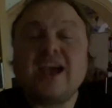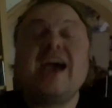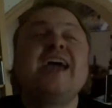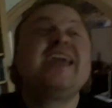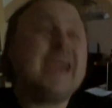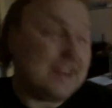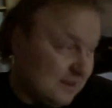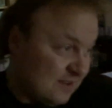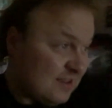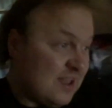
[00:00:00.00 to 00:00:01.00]
again.
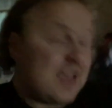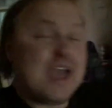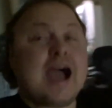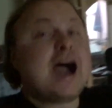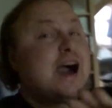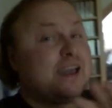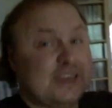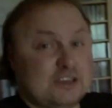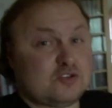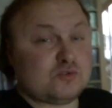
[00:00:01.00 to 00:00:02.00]
I
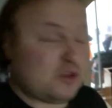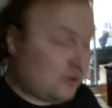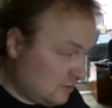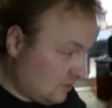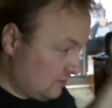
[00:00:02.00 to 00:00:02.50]
kid you not.